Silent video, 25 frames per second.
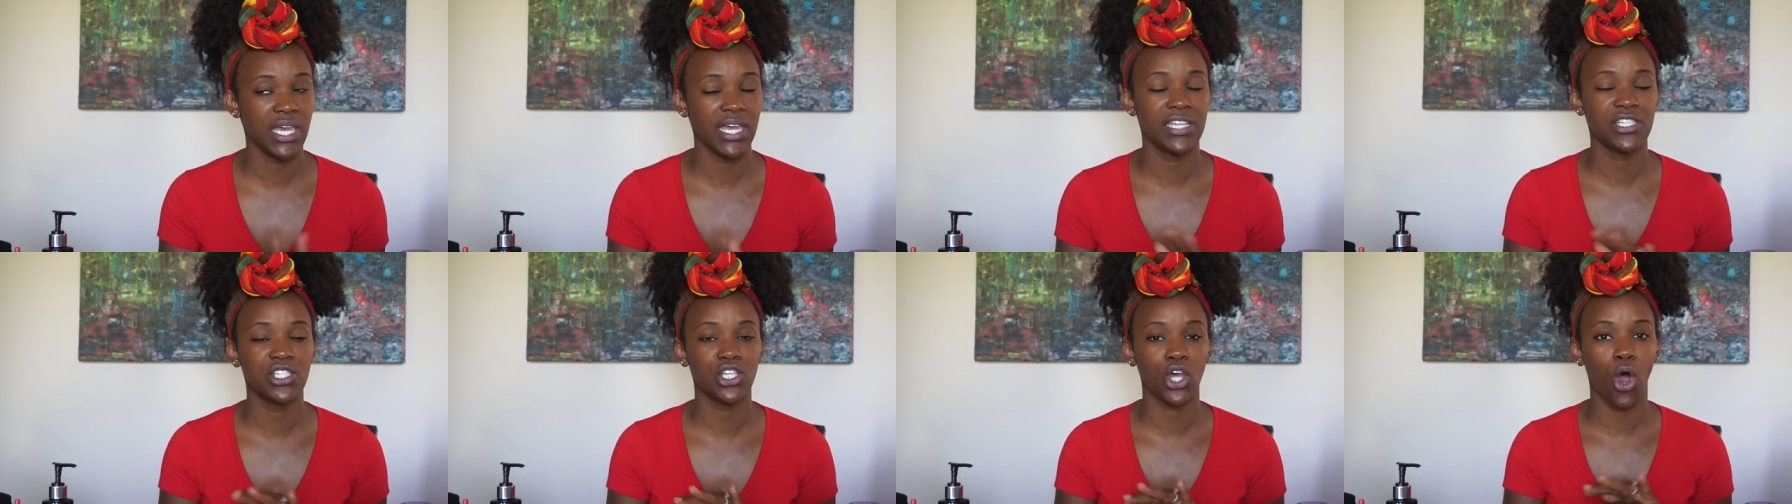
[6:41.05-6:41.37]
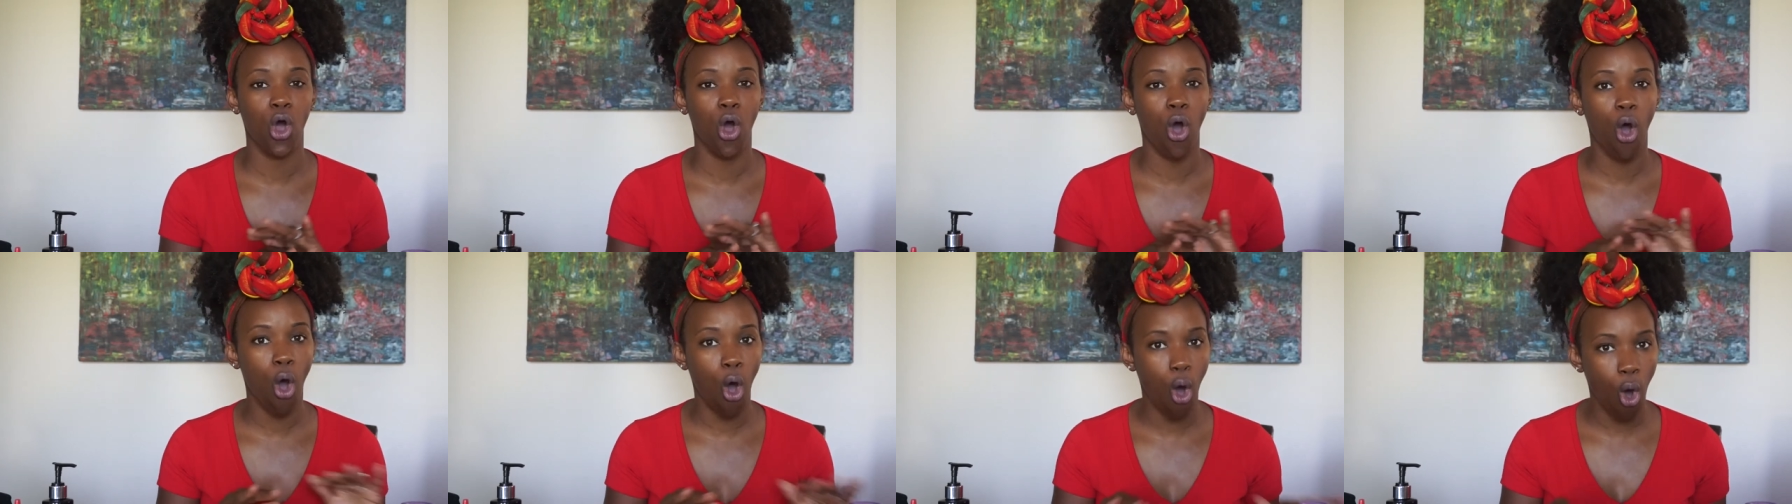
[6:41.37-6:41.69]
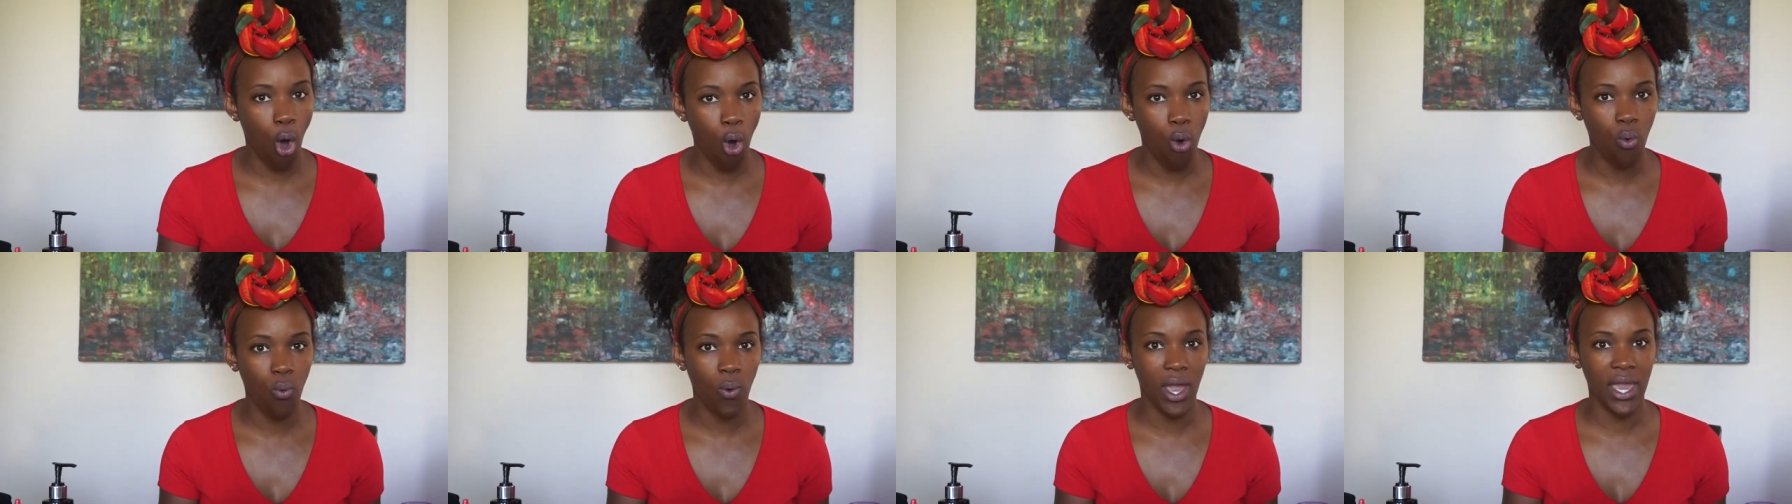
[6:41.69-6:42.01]
it's
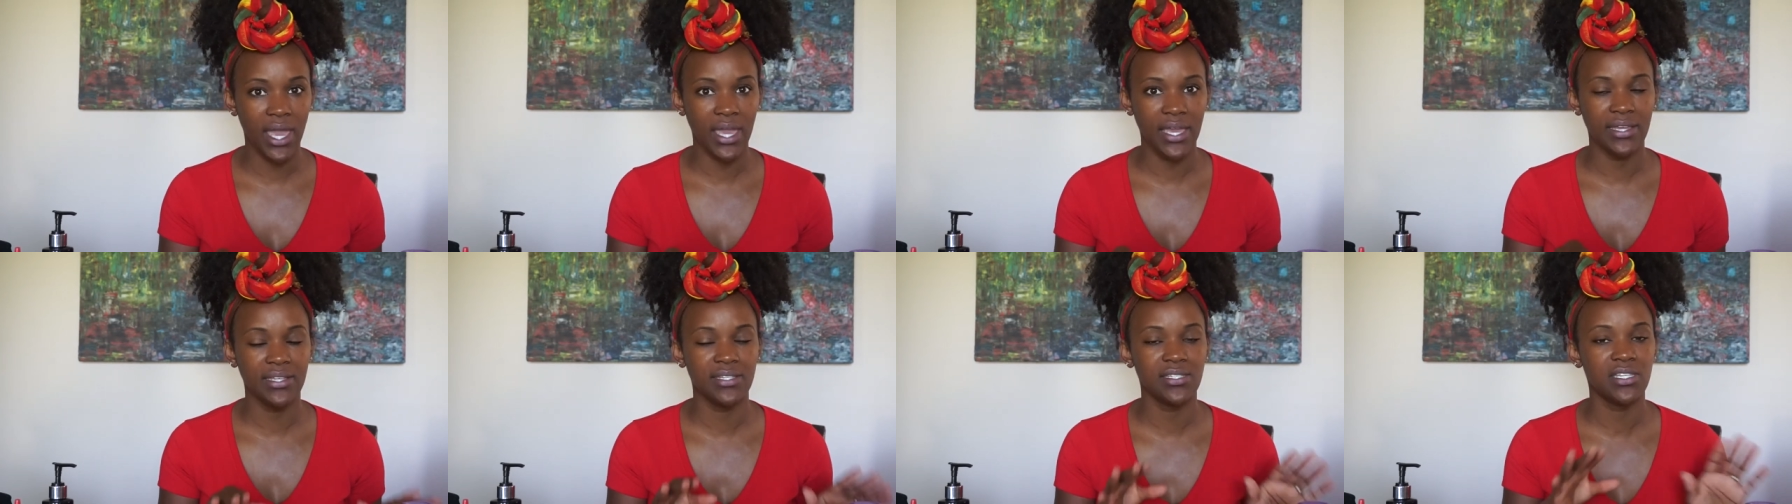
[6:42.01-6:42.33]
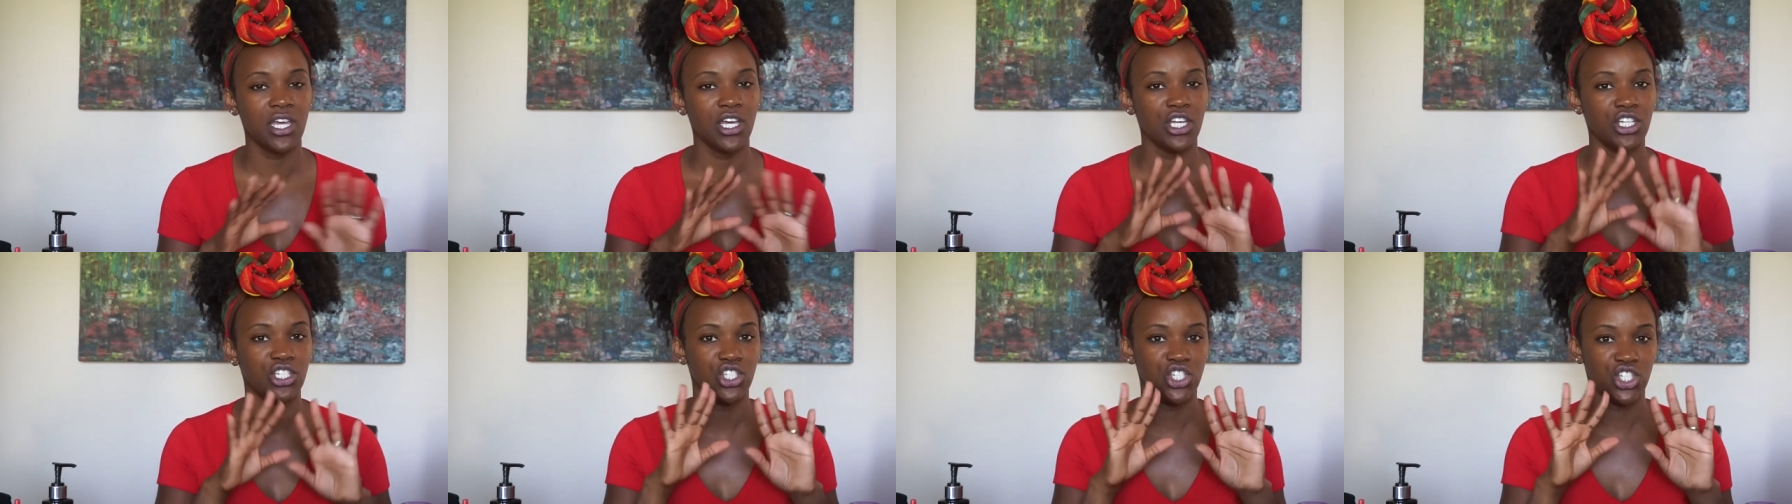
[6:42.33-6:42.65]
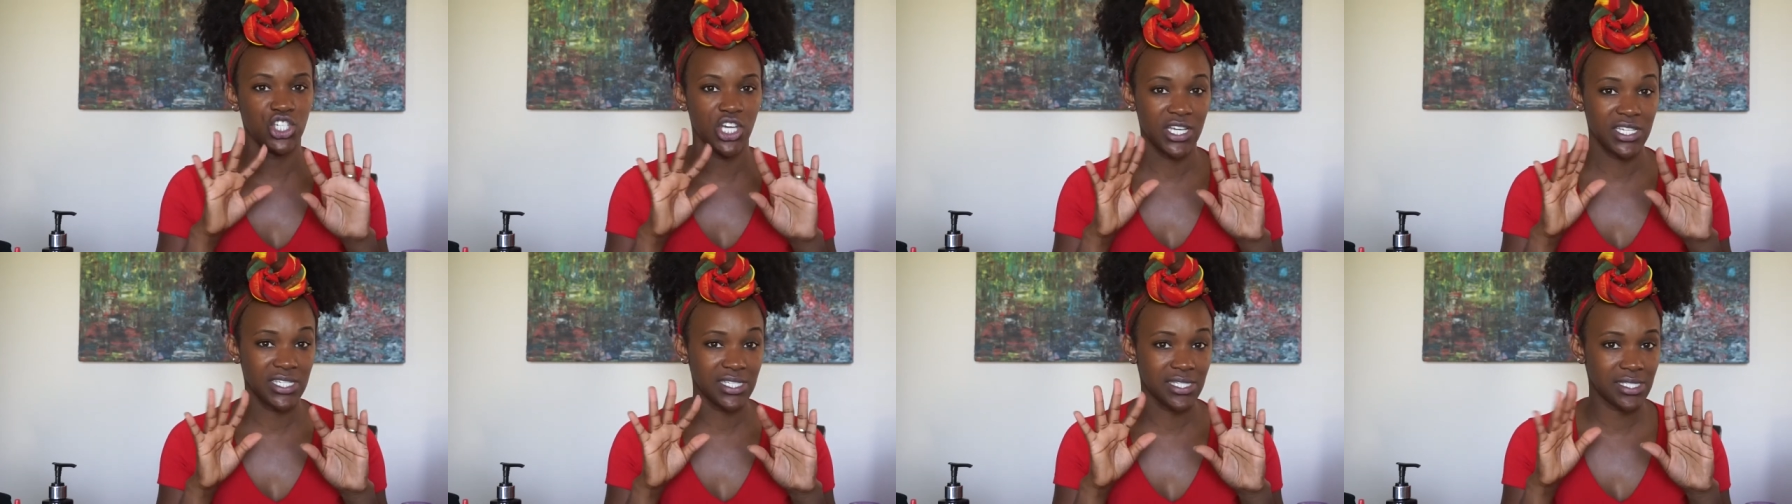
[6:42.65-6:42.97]
always
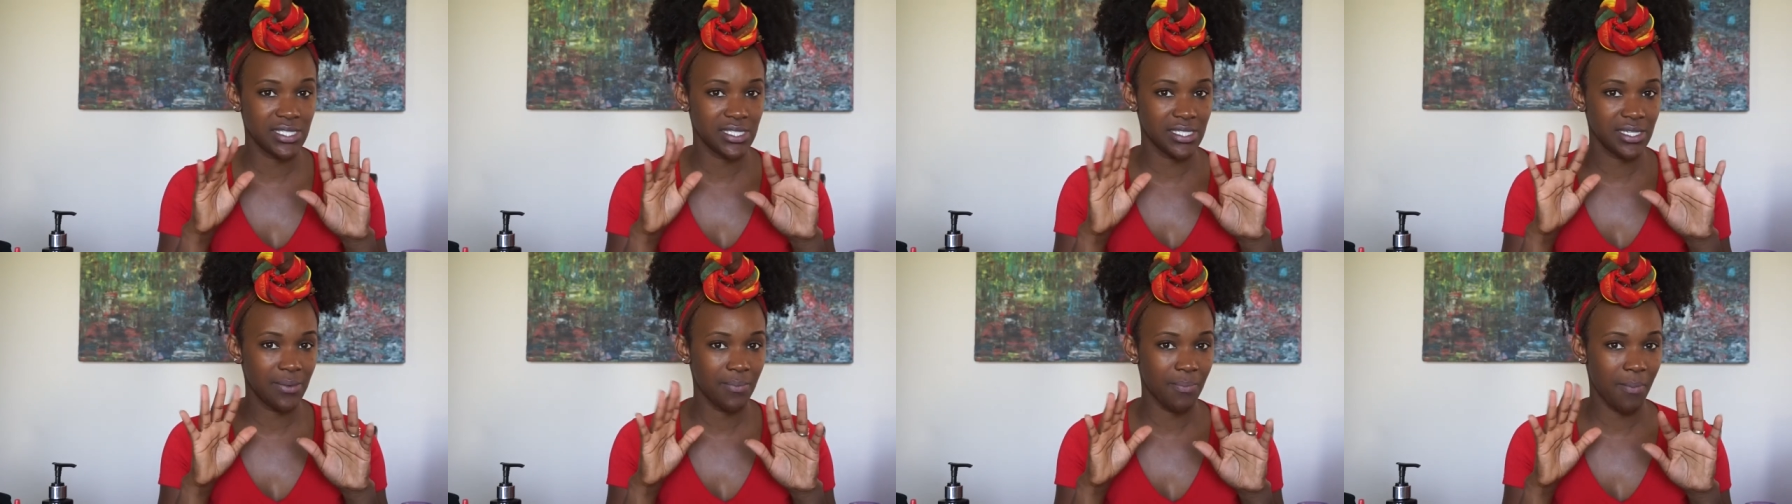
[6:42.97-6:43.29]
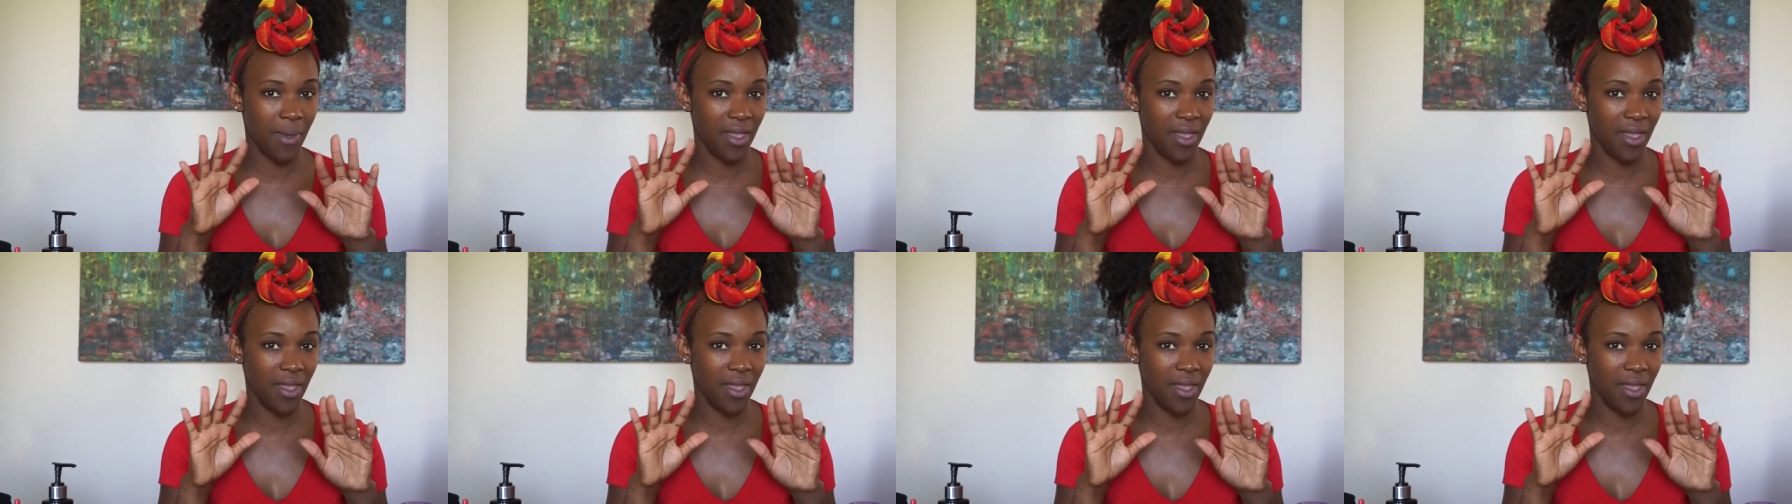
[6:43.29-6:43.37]
just